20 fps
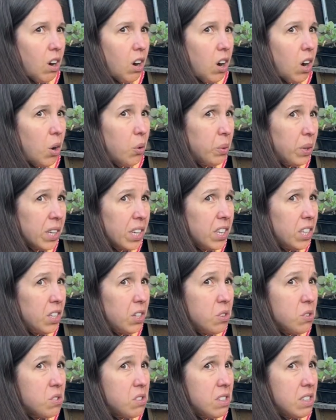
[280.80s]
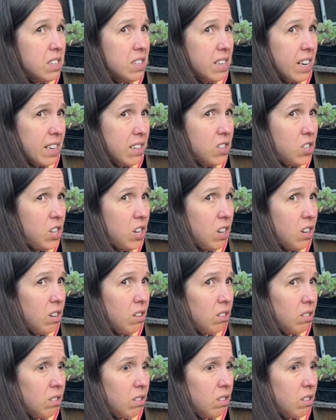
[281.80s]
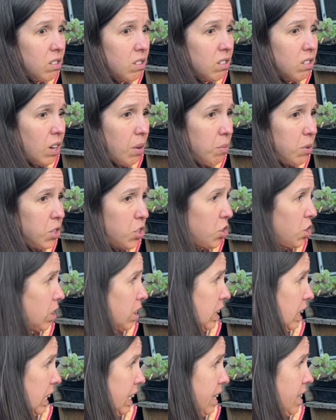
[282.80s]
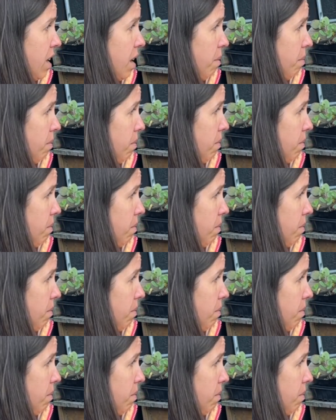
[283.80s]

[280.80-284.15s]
Are we going to use these next year? Someone should clean them.